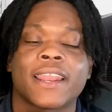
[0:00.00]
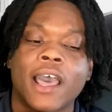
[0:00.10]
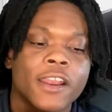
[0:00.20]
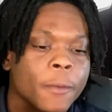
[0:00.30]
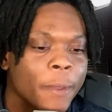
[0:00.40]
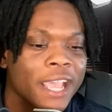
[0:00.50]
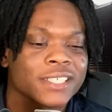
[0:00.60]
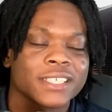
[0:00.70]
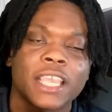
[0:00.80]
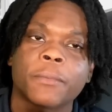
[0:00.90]
Not in the
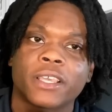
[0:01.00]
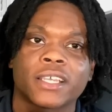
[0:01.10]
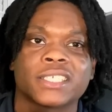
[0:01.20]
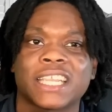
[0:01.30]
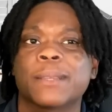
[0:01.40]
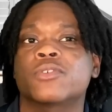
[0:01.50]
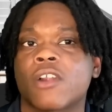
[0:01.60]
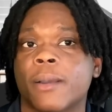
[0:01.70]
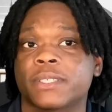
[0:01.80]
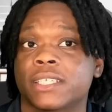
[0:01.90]
passing game, because James
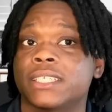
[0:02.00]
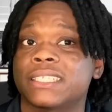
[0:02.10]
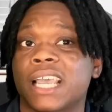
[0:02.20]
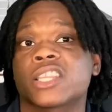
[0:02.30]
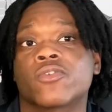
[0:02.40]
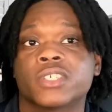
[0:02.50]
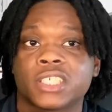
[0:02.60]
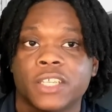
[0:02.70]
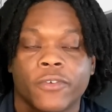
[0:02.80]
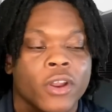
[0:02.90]
Robinson is not the
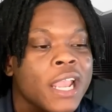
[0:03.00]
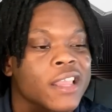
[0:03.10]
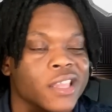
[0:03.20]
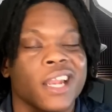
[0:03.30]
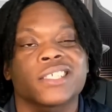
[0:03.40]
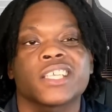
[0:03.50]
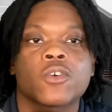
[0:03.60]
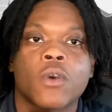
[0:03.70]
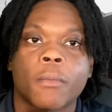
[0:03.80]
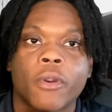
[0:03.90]
receiver that a
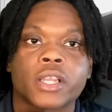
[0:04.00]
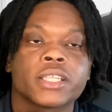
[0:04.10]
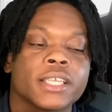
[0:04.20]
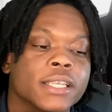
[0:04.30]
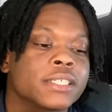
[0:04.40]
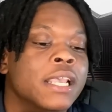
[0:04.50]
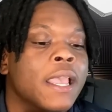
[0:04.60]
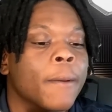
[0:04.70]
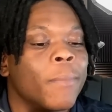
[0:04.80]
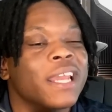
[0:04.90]
Saquon Barkley is,
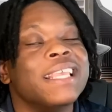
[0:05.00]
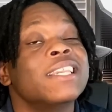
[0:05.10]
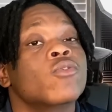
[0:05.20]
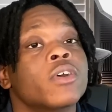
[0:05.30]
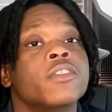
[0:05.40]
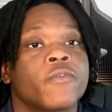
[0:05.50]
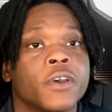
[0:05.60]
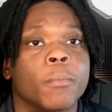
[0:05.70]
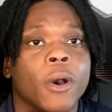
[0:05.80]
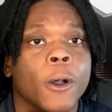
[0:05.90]
but he can run the
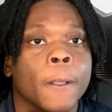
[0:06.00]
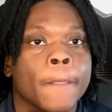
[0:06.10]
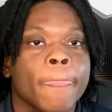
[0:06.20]
football.